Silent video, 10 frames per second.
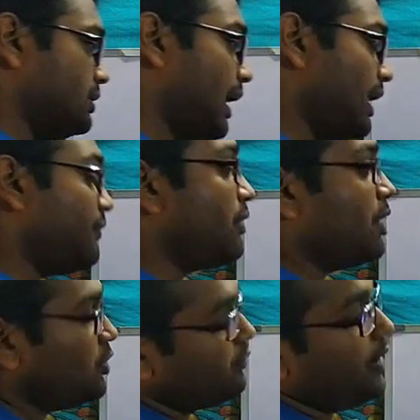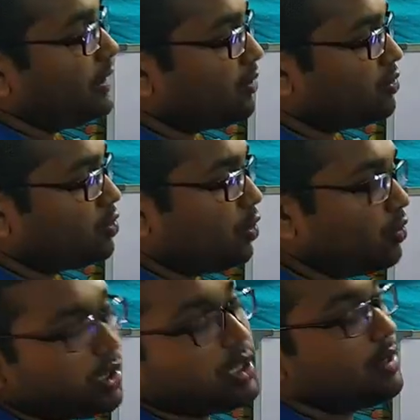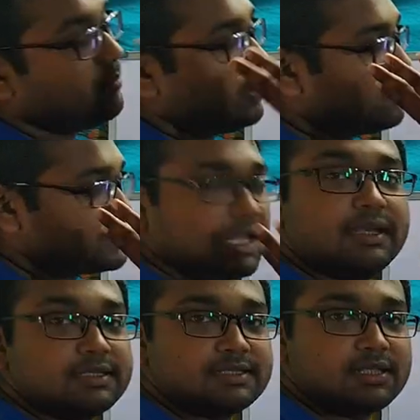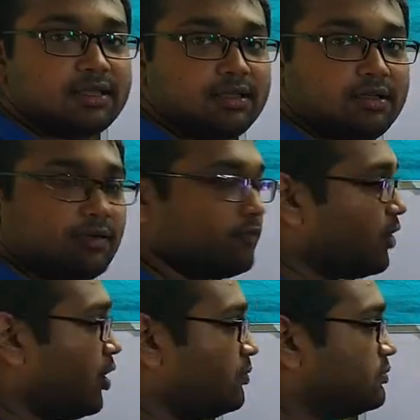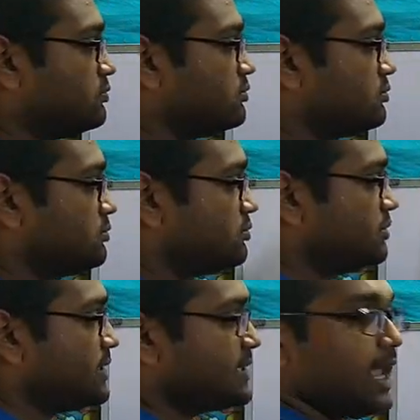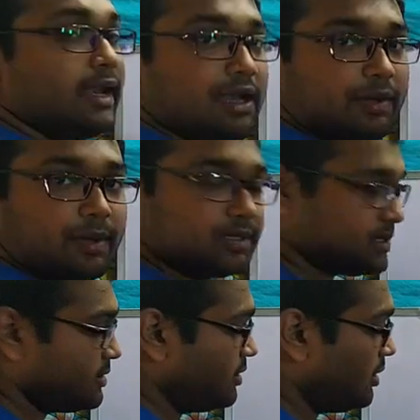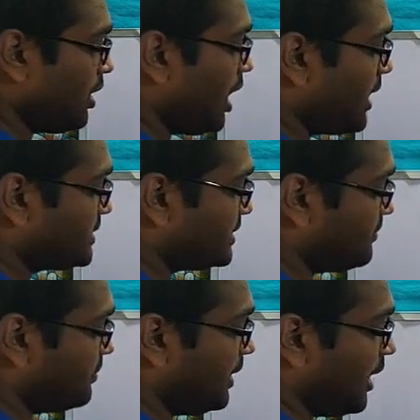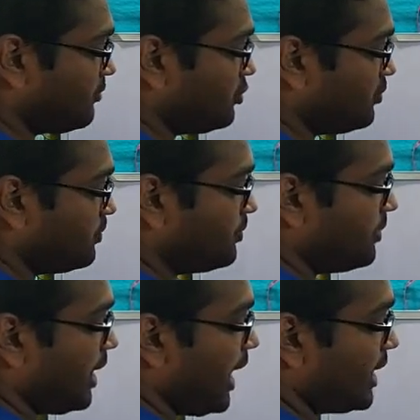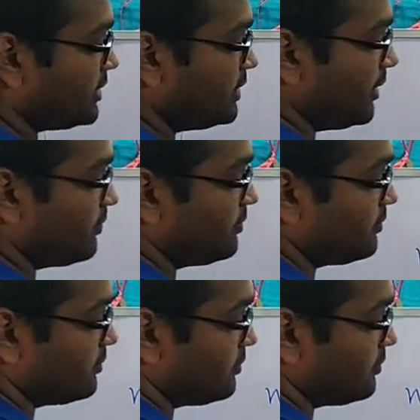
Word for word: Then if I want to find out total number of sets from these n elements, I simply have to add them.